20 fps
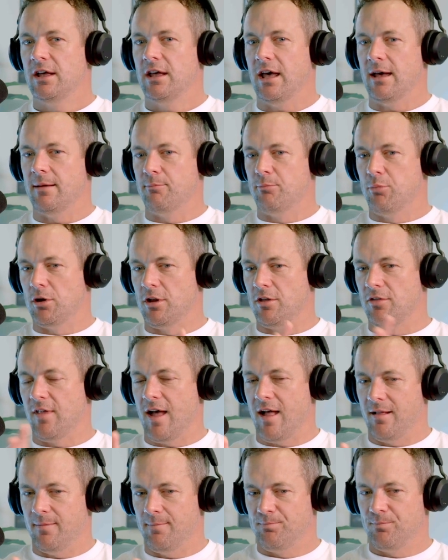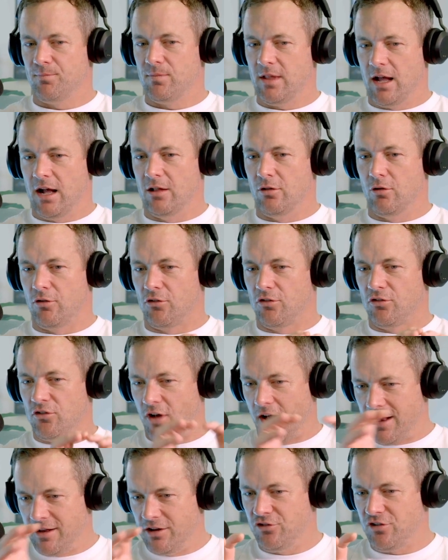and putting that
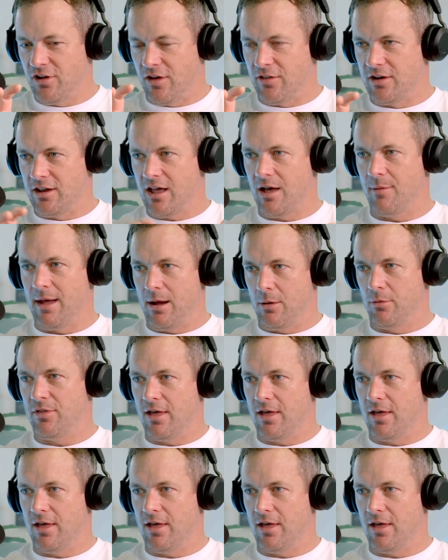alongside each other to come out with